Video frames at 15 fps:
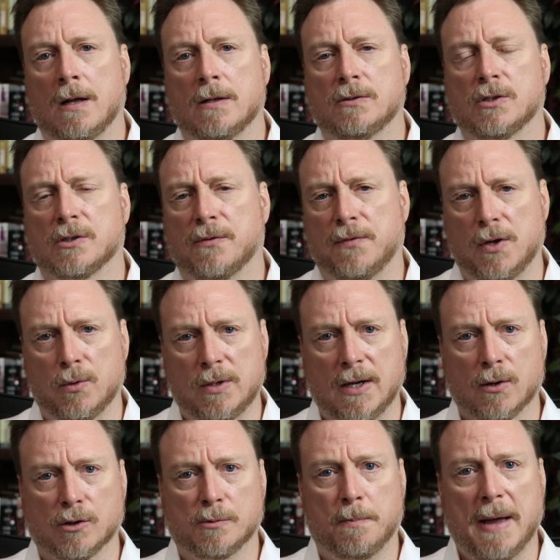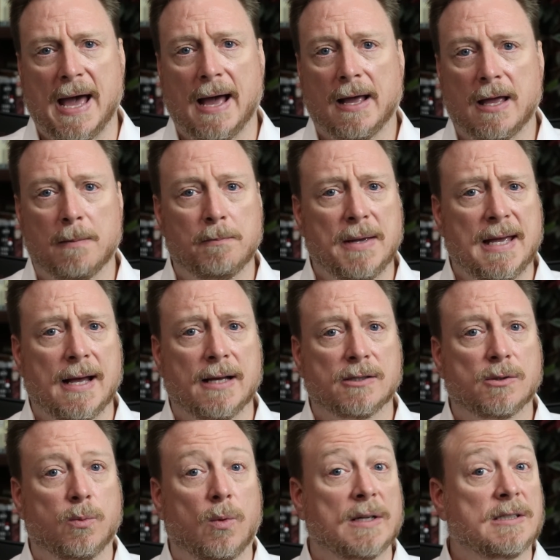Just a few years back,
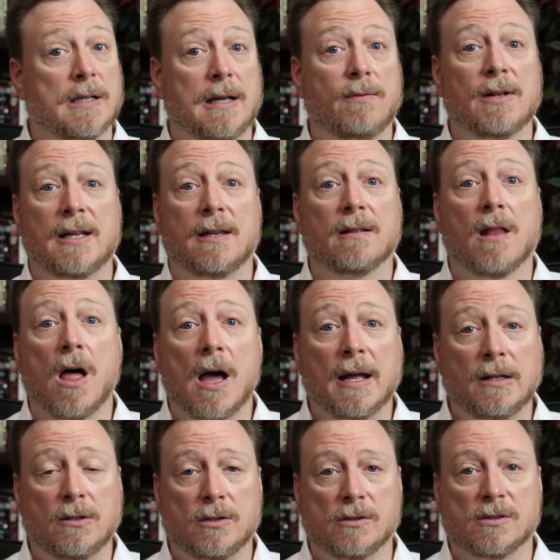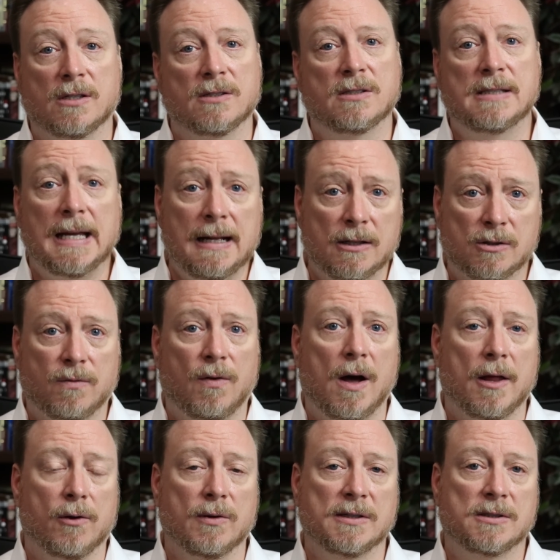MBS wasn't even in line to succeed his
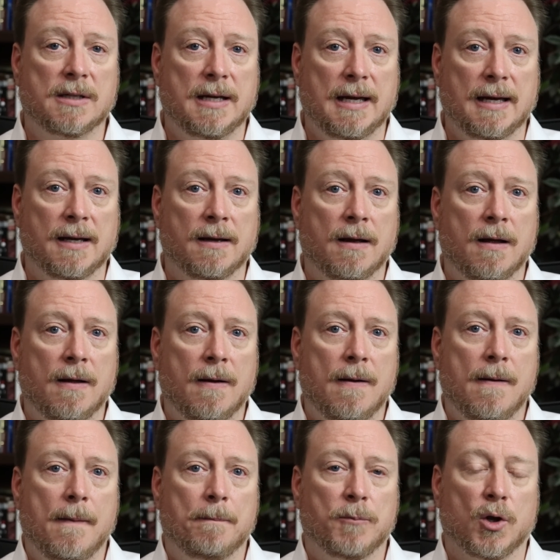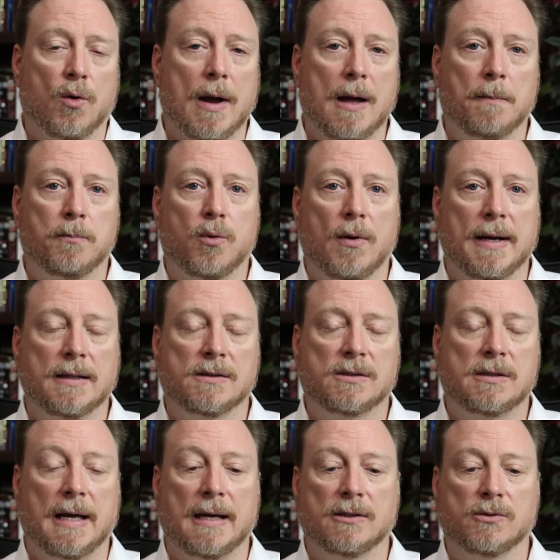father as king. The Crown
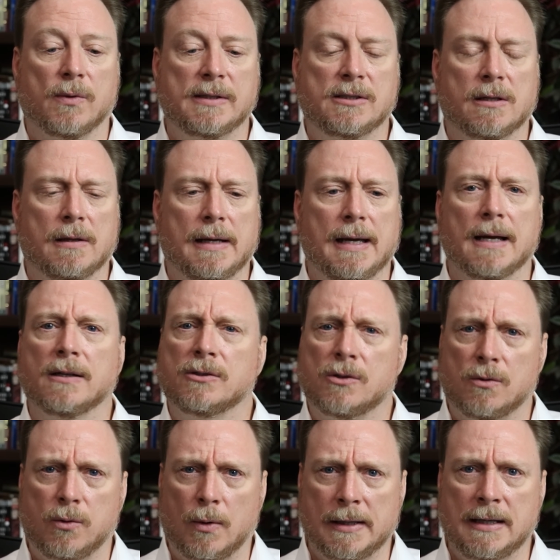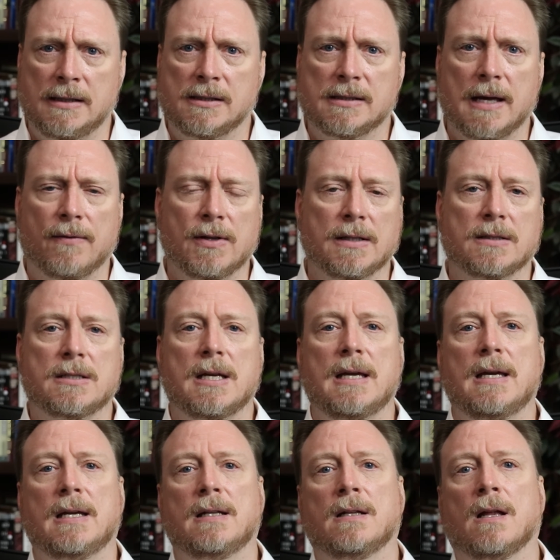Prince, as recently as
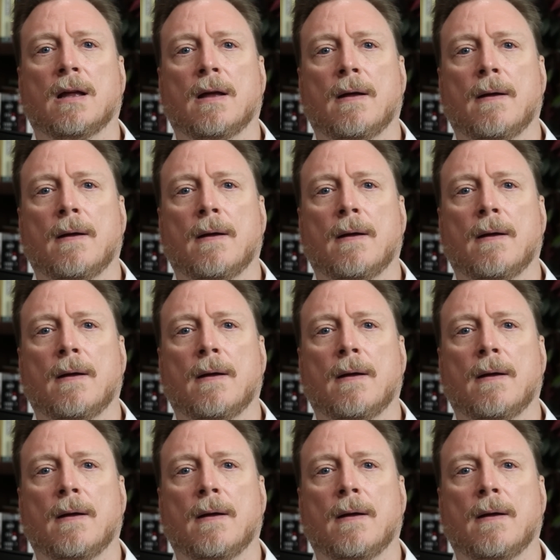2017,